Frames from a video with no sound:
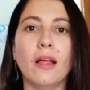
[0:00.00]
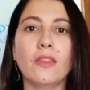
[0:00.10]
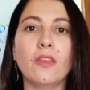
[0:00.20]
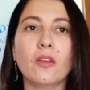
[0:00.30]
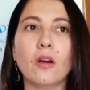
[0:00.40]

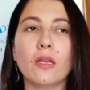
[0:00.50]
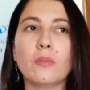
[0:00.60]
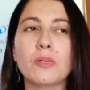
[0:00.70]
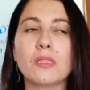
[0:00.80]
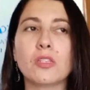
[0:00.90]
they're not in a
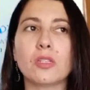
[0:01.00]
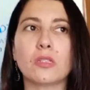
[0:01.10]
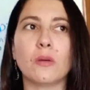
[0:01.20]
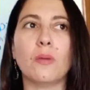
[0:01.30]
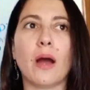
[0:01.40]
position
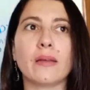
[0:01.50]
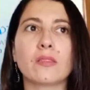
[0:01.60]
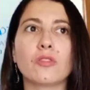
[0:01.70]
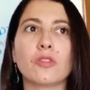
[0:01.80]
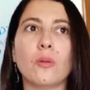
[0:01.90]
to buy. So
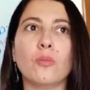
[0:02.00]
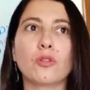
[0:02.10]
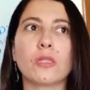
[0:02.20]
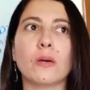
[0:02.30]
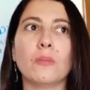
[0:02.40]
do not
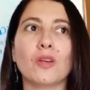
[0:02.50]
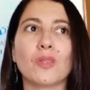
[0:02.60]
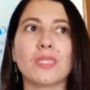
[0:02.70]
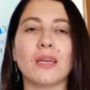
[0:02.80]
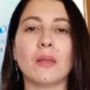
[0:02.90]
push them because
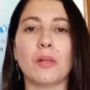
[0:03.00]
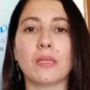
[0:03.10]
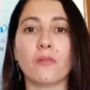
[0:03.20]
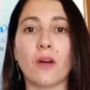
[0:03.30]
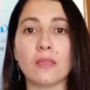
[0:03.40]
they're in a
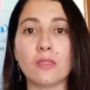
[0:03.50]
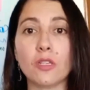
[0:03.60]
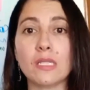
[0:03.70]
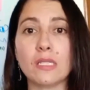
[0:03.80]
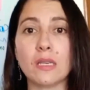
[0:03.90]
place of
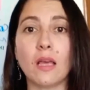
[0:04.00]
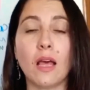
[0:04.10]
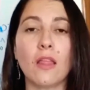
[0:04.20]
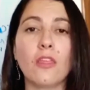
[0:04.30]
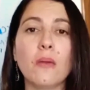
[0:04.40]
uncertainty.
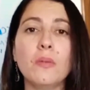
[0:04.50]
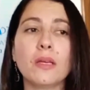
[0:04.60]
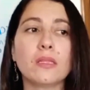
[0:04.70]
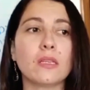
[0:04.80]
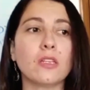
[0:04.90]
Their
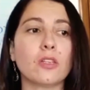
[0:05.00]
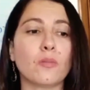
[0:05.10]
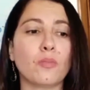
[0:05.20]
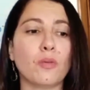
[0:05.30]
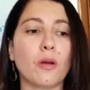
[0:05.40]
biggest
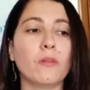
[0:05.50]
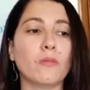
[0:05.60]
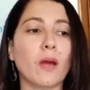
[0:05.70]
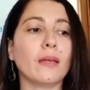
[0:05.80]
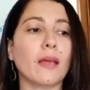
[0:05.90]
problem
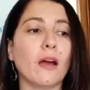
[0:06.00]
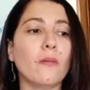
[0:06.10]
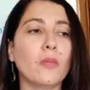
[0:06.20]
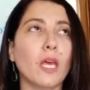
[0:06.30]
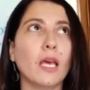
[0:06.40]
right now
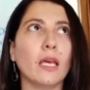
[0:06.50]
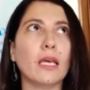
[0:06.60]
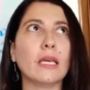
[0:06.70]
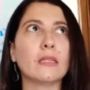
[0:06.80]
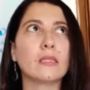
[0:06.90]

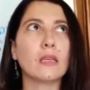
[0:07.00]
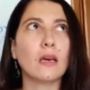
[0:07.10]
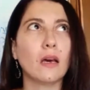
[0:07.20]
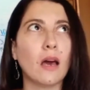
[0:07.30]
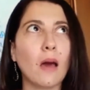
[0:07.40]
is,
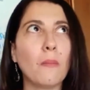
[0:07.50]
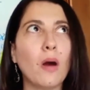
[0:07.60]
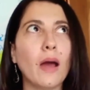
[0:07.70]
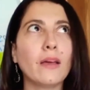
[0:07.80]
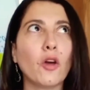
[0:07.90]
am
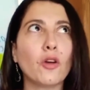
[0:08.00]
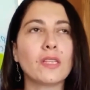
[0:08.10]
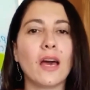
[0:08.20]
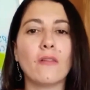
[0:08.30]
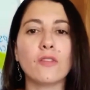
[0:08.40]
I going to
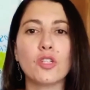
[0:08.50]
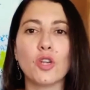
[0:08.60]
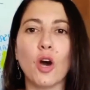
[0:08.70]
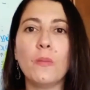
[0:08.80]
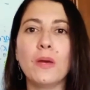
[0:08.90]
have a
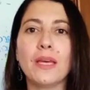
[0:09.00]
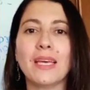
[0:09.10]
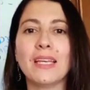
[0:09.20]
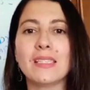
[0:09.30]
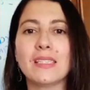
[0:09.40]
job
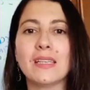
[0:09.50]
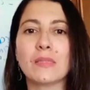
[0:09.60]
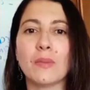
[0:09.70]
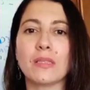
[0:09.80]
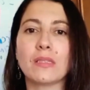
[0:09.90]
in 6
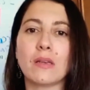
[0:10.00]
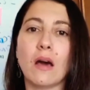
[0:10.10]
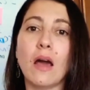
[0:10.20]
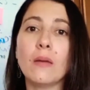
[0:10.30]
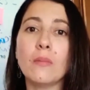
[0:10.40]
months'
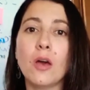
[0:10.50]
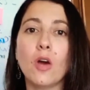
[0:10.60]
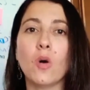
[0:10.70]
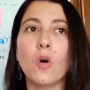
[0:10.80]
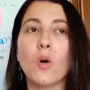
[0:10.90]
time,
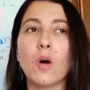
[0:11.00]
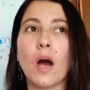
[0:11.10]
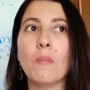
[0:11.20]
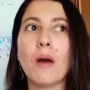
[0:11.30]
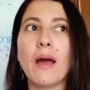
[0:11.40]
or
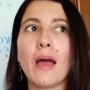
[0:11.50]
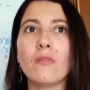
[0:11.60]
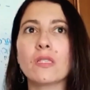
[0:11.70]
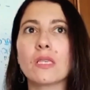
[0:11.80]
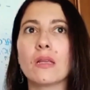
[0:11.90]
am I having
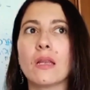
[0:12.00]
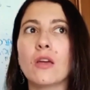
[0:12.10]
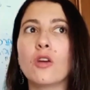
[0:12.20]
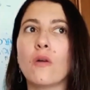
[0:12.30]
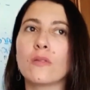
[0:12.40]
to let
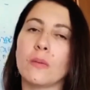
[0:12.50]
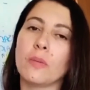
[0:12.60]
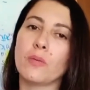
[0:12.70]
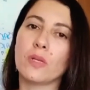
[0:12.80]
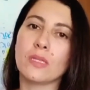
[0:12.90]
go of some
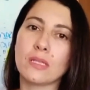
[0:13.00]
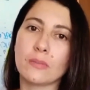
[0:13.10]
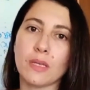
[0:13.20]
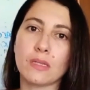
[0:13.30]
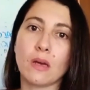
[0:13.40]
people in 6
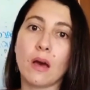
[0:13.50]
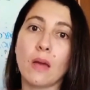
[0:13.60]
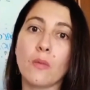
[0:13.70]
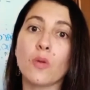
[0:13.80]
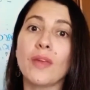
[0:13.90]
months'
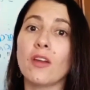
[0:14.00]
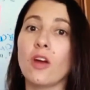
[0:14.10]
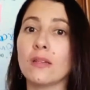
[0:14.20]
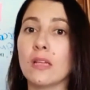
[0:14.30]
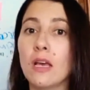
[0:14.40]
time, or they
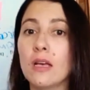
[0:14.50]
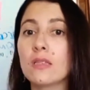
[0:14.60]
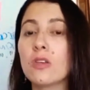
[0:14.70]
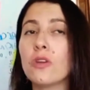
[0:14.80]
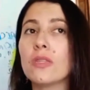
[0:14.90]
don't?
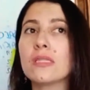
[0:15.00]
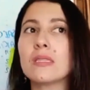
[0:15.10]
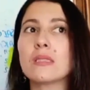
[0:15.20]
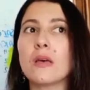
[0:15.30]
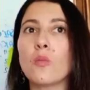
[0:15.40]
So this
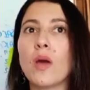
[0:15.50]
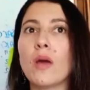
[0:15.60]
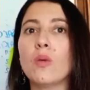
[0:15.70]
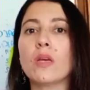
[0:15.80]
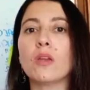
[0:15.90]
is where
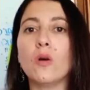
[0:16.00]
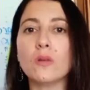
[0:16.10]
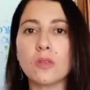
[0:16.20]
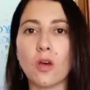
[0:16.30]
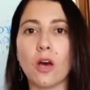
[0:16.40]
we can
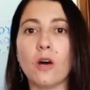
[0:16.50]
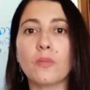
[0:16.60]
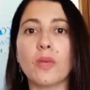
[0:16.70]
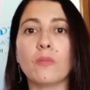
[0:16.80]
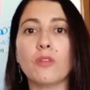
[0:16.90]
also help
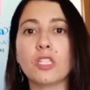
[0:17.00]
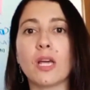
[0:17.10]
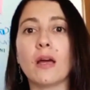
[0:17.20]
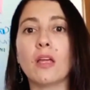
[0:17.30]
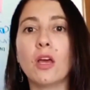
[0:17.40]
them reach
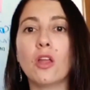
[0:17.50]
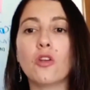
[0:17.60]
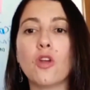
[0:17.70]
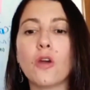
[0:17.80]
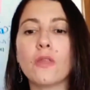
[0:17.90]
out,
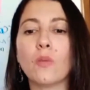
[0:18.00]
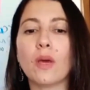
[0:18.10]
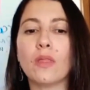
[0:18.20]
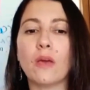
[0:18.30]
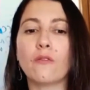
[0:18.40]
know that
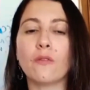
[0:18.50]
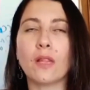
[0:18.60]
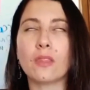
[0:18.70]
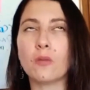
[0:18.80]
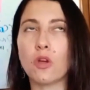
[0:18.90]
we're there, let
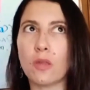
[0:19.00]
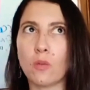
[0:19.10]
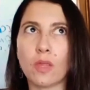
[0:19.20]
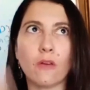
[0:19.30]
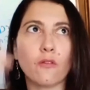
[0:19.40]
them know that
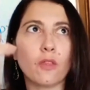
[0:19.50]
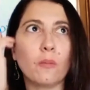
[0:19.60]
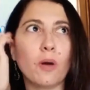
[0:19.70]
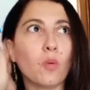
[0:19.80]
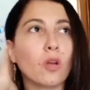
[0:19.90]
we're there for them,
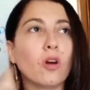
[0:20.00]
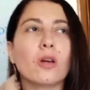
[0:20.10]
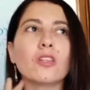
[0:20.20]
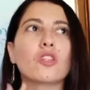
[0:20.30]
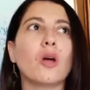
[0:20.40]
but we're not
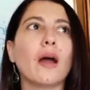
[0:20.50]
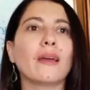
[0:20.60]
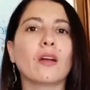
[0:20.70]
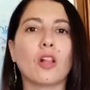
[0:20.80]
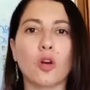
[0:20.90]
going to try and
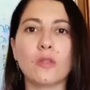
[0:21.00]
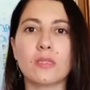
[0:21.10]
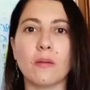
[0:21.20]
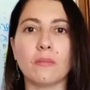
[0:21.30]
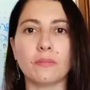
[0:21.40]
close them